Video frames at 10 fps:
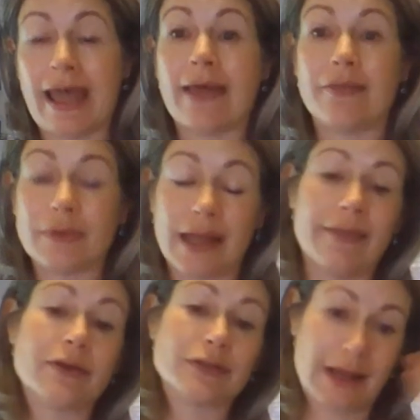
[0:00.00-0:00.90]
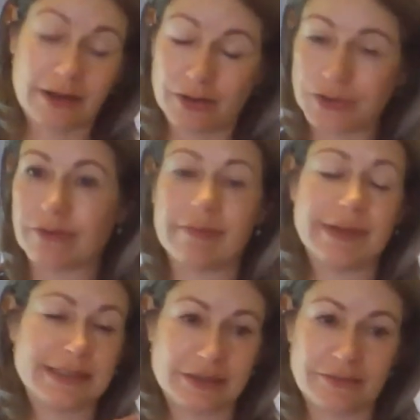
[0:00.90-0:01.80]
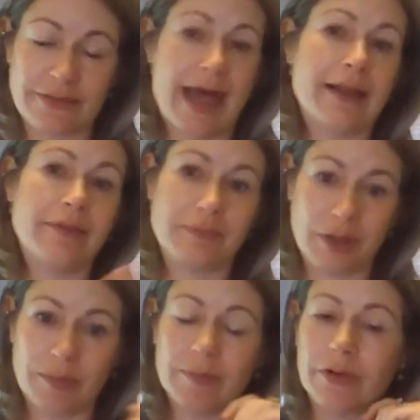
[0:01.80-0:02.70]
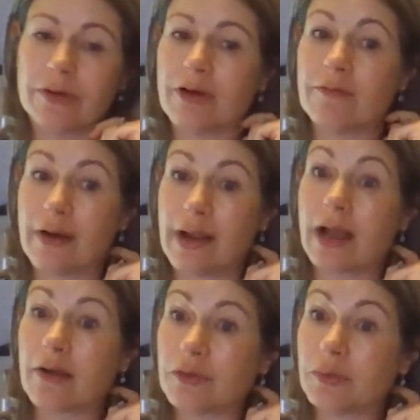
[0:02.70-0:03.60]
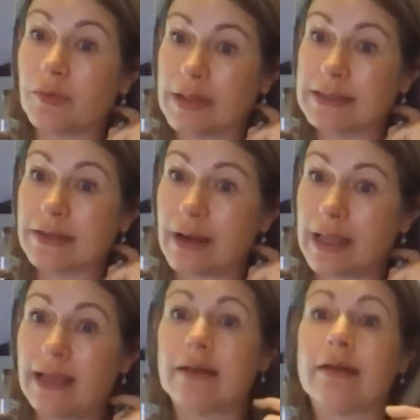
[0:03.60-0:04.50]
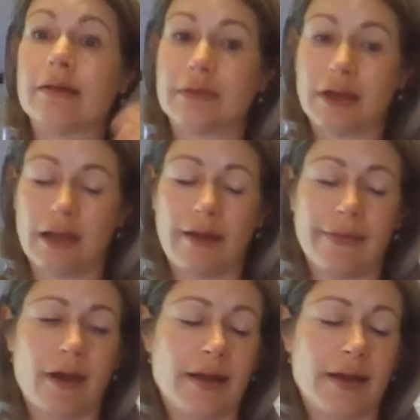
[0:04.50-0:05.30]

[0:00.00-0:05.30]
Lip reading: And there's a lot of cultural reasons for that. And, people are very uncomfortable raising their hand on the